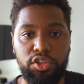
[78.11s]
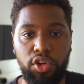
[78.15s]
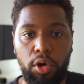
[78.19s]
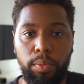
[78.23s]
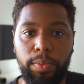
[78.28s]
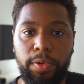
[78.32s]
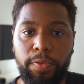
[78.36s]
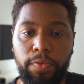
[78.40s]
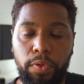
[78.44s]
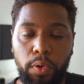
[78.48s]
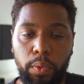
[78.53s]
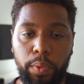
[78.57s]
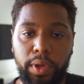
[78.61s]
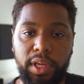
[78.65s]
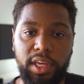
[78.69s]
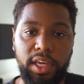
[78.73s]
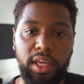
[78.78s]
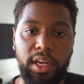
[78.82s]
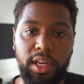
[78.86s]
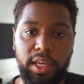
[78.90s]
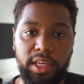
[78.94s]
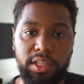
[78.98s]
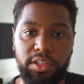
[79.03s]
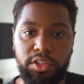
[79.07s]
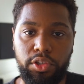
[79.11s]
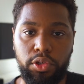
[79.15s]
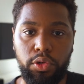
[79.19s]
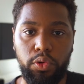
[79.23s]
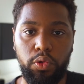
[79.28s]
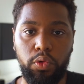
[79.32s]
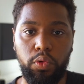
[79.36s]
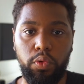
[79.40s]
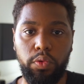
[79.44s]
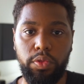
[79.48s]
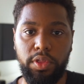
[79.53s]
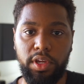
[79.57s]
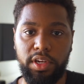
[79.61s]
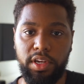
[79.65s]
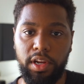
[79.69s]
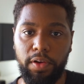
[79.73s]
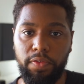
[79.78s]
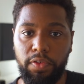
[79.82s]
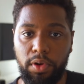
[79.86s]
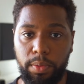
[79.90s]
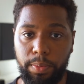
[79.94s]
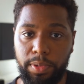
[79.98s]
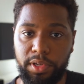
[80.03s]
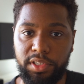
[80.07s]
So before we get into the
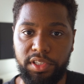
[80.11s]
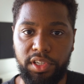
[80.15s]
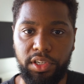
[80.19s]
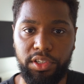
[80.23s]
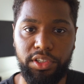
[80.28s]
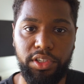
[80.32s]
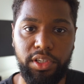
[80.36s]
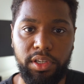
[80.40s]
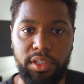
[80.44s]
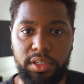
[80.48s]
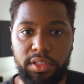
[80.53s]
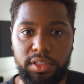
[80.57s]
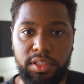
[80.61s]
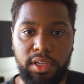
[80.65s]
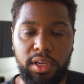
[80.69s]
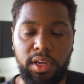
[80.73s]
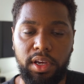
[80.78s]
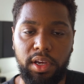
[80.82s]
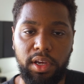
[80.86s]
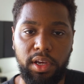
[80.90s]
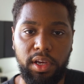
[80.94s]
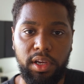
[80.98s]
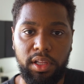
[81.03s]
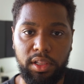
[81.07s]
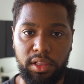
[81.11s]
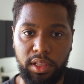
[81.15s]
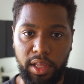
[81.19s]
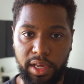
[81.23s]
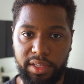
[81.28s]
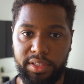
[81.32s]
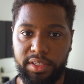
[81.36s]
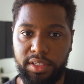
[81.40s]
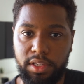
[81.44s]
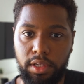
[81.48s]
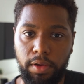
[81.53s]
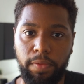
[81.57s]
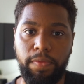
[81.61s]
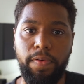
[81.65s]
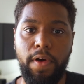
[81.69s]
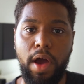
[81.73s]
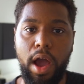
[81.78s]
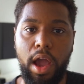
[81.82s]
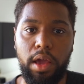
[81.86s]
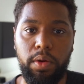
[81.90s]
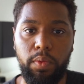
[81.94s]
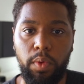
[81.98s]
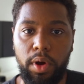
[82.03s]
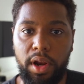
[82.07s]
different positions, let's
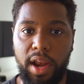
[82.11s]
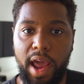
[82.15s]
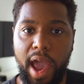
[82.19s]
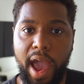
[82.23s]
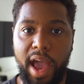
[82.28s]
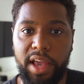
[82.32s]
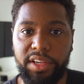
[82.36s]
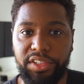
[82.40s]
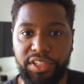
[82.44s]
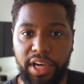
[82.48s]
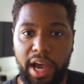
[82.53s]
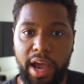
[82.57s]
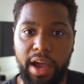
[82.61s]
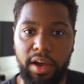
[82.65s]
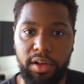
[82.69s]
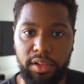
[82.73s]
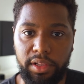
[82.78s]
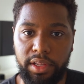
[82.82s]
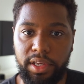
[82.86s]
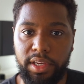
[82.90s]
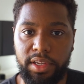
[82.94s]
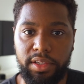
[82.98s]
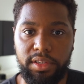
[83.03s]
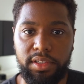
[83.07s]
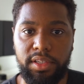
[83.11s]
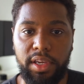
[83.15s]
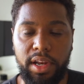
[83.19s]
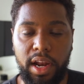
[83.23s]
define what agile is.